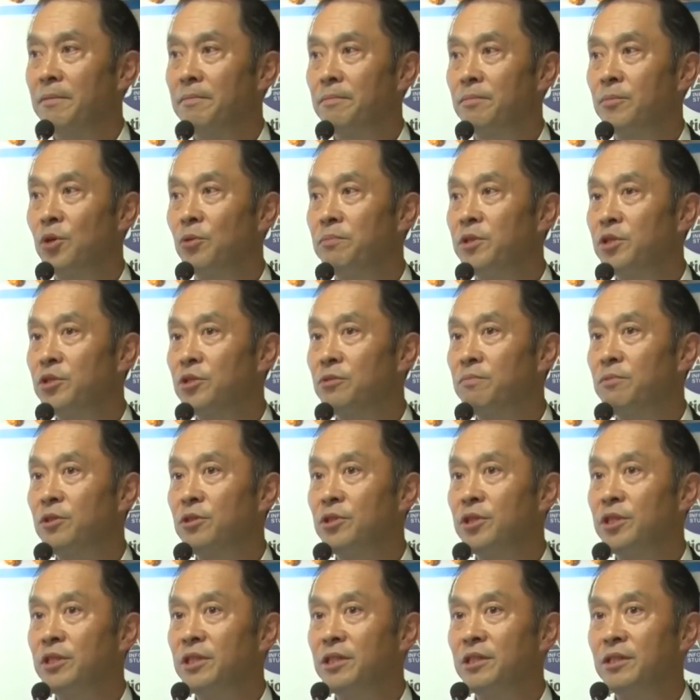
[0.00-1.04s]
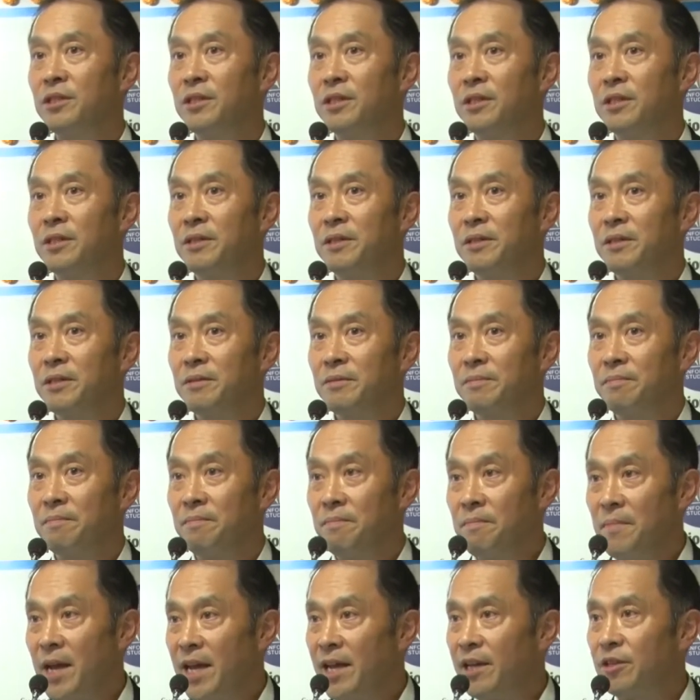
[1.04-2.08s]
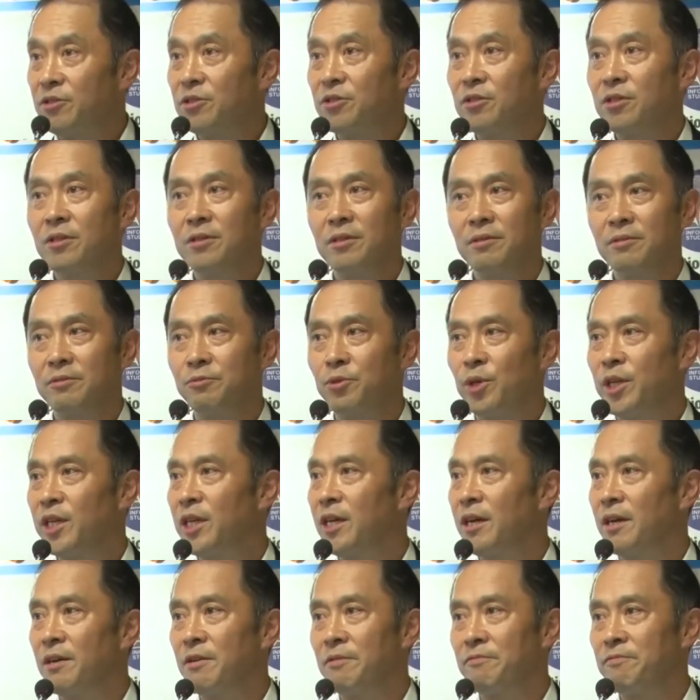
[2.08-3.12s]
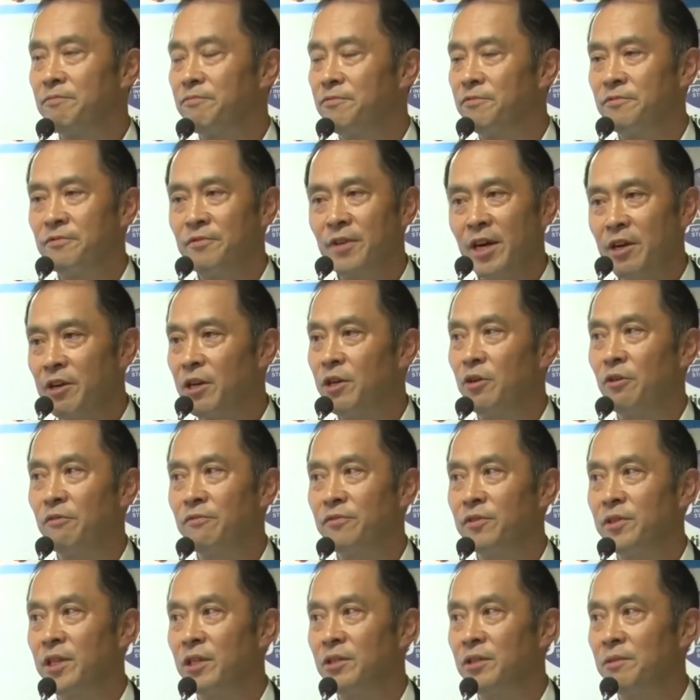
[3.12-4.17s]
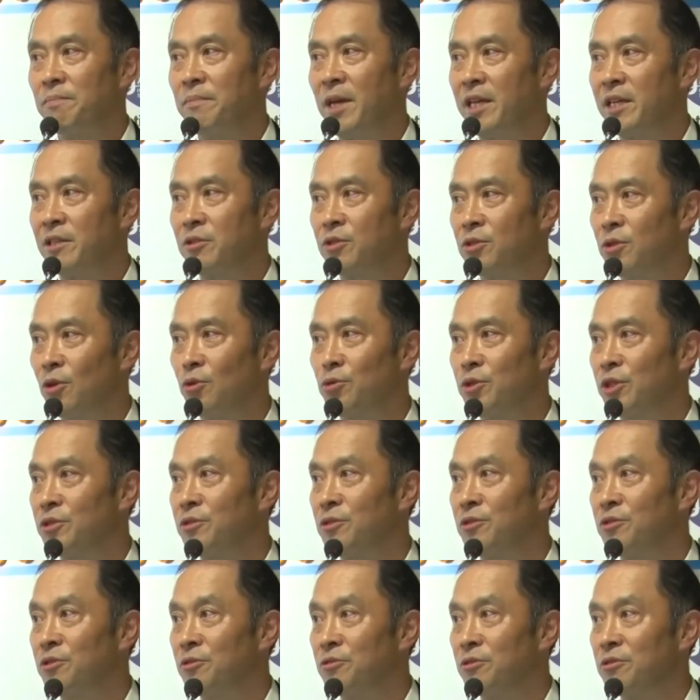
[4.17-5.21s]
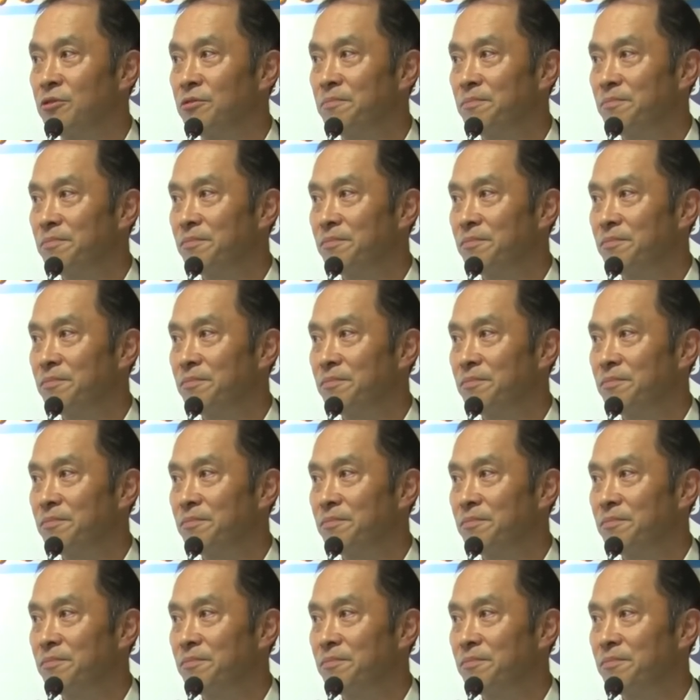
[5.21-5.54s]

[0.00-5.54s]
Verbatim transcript: Mitsubishi makes, we are very confident in making slow decisions.